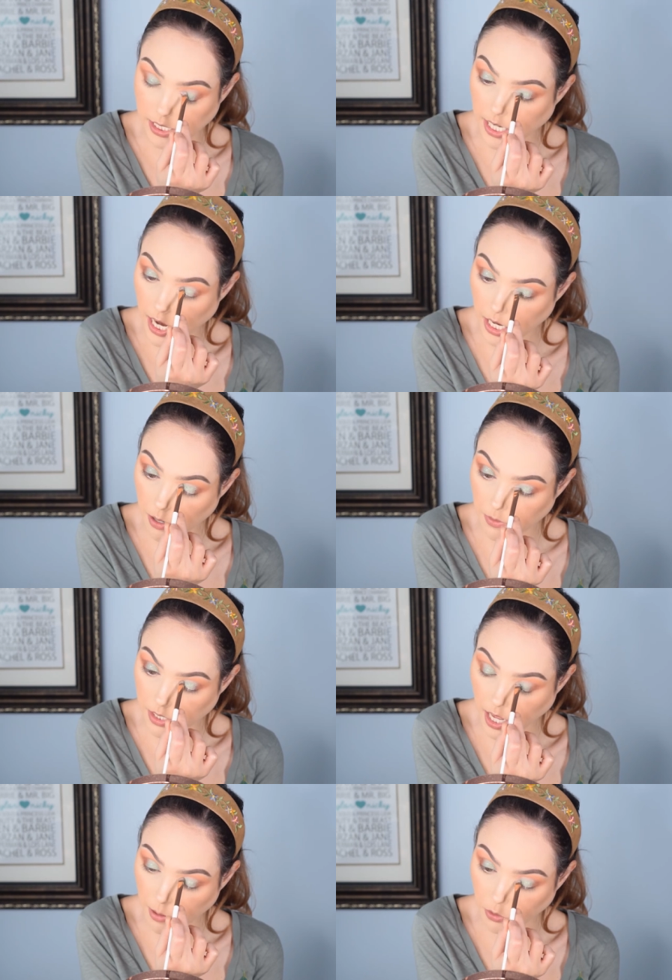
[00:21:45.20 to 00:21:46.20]
damn,
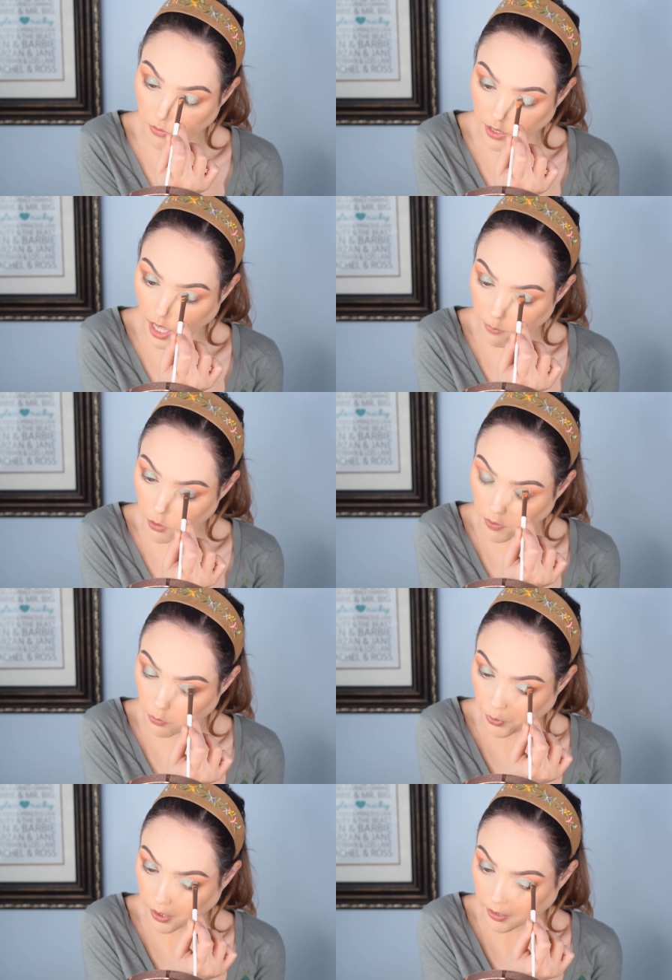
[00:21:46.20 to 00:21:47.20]
did that movie, that movie
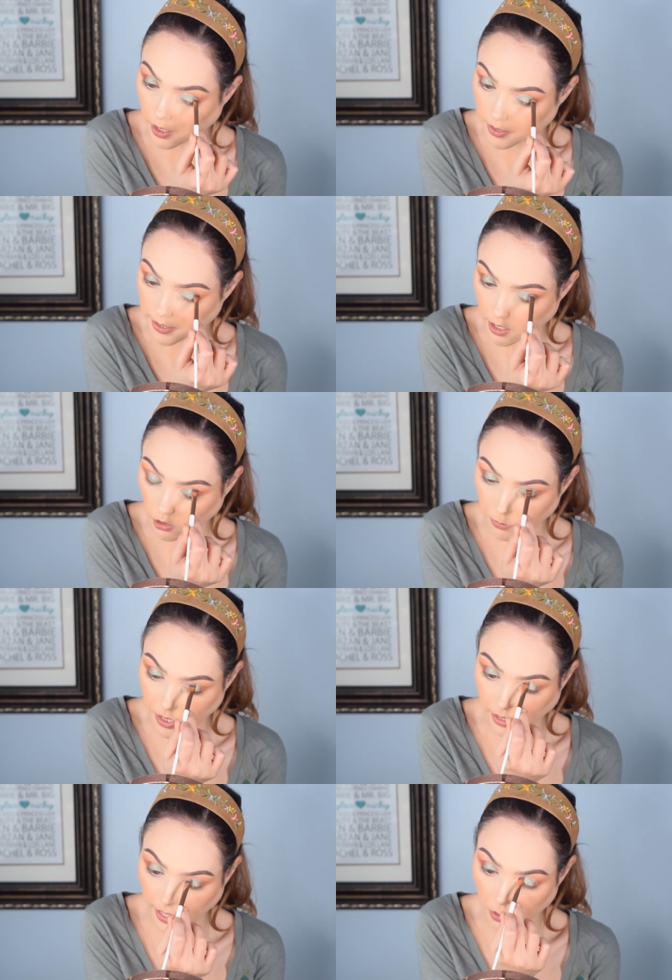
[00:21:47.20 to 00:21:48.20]
really unsettled
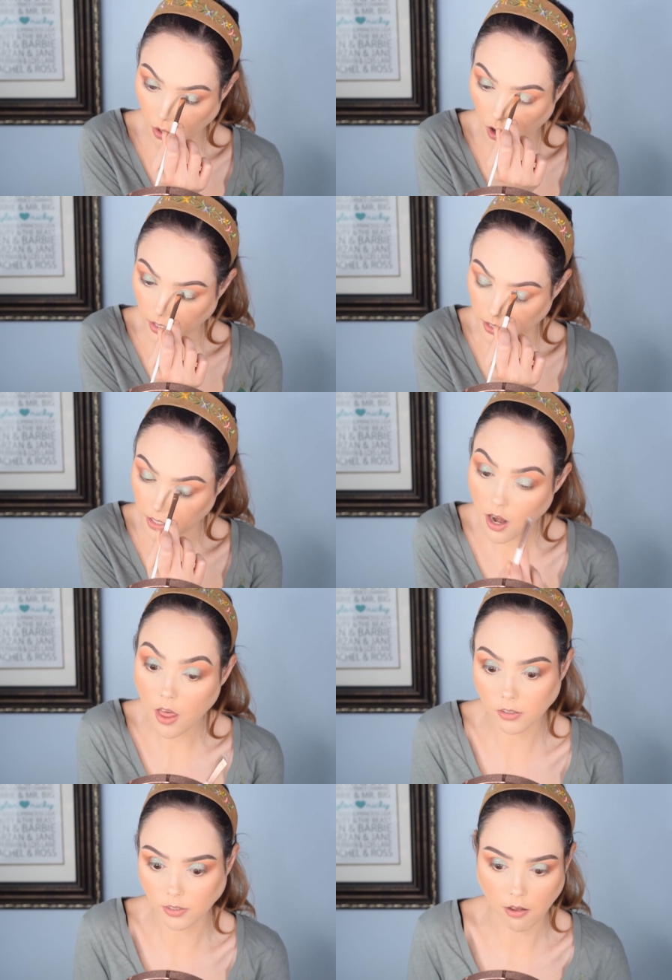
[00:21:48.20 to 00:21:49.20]
me like on
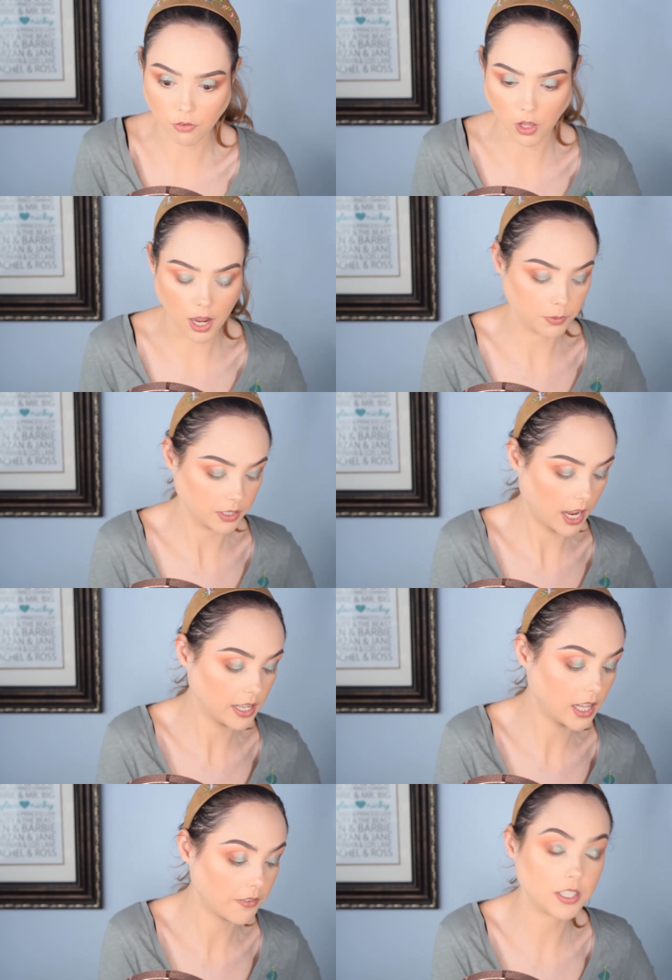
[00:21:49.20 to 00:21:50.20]
another level. I was, I
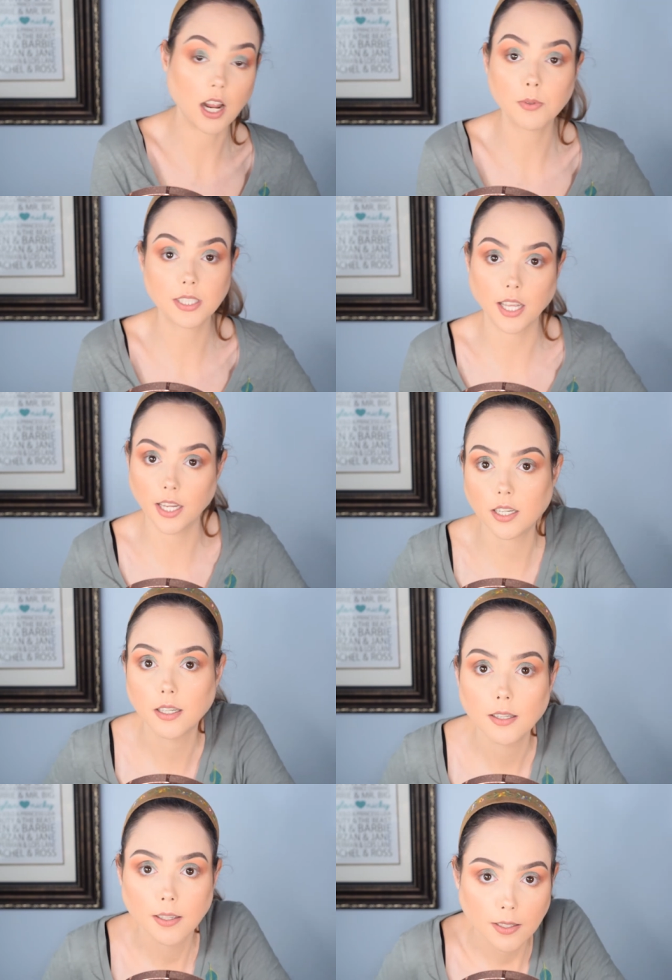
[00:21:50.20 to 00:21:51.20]
left and I was like,
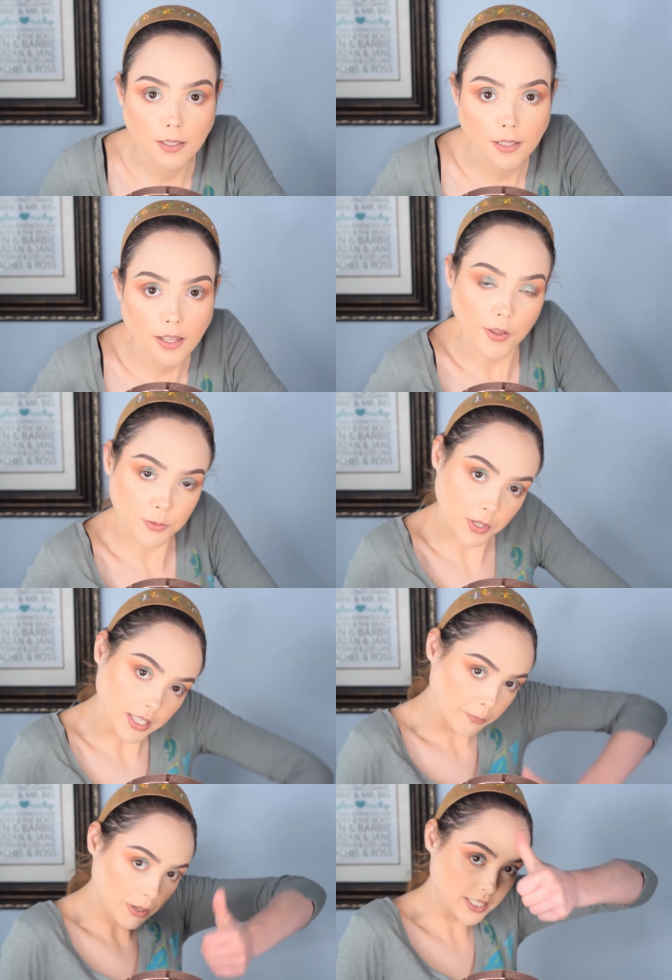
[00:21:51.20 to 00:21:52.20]
I was putting
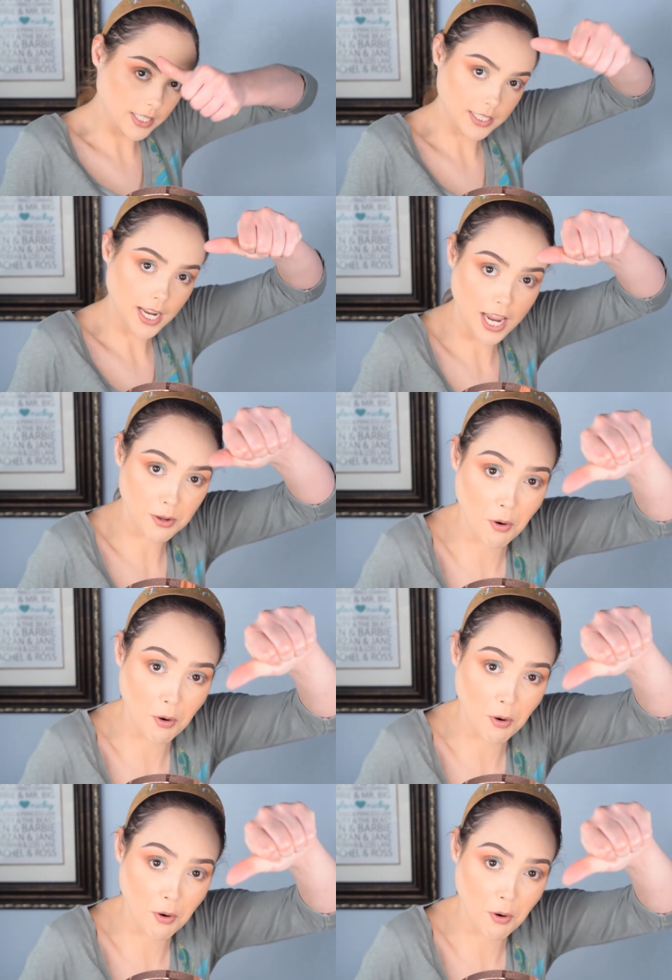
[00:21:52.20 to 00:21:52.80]
like pieces of tape